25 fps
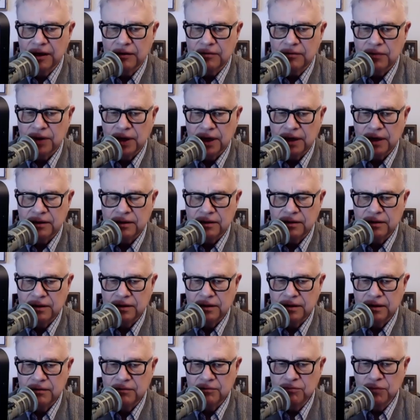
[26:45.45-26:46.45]
But
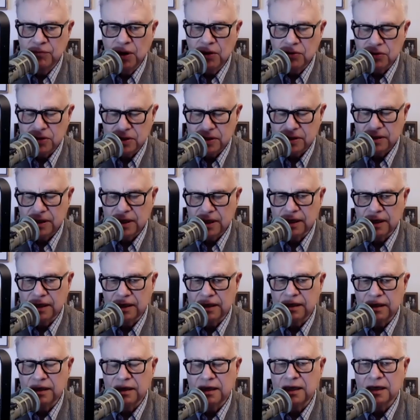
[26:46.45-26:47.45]

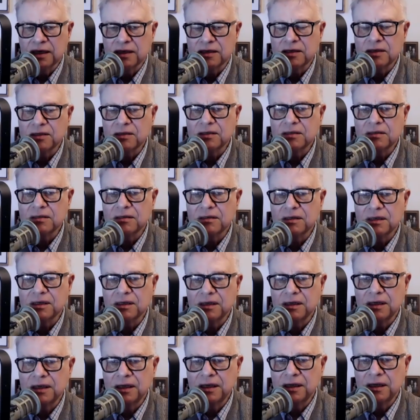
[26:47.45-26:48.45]
mostly it's
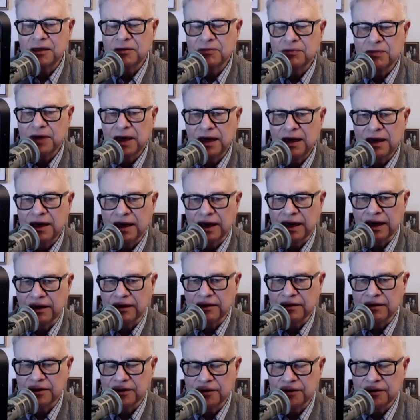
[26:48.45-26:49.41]
in the mind.